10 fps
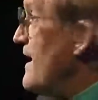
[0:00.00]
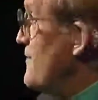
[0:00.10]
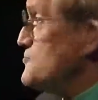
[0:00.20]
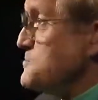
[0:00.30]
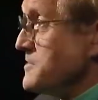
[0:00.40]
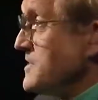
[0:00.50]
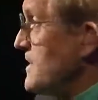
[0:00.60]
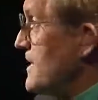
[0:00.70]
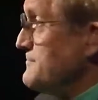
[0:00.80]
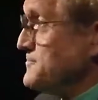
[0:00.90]
Everybody
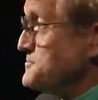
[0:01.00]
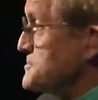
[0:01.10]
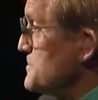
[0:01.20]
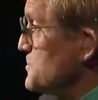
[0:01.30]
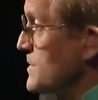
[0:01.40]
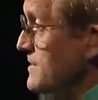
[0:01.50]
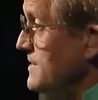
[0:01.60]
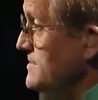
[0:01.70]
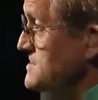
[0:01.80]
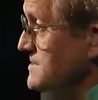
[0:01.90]
came from somewhere
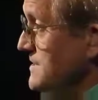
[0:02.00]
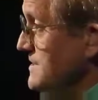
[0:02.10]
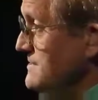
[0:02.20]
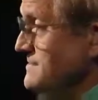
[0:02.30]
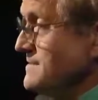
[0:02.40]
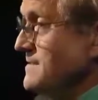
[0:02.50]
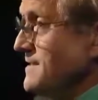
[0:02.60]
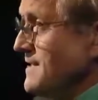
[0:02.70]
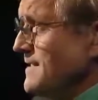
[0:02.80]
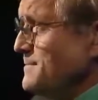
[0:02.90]
else here.
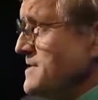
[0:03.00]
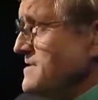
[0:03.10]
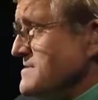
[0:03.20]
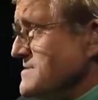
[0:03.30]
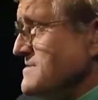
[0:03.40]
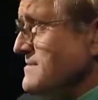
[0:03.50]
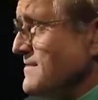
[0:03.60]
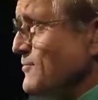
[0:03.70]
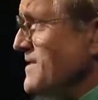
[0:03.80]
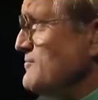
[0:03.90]
I mean, it's a
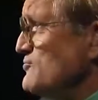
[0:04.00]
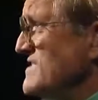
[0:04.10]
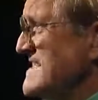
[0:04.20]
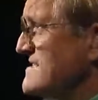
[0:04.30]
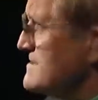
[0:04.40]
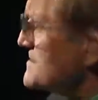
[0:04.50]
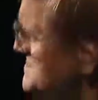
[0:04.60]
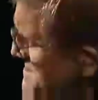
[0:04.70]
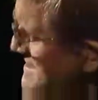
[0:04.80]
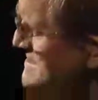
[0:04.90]
quite recent
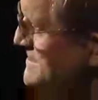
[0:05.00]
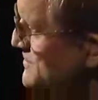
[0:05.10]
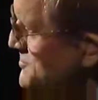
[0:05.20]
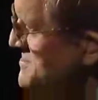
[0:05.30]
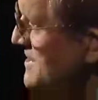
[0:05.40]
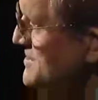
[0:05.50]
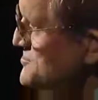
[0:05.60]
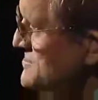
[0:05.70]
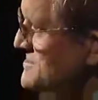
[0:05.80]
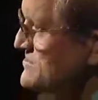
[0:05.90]
city, Los
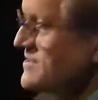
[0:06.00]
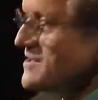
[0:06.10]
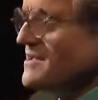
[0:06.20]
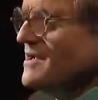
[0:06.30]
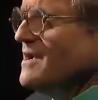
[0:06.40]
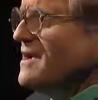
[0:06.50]
Angeles, really.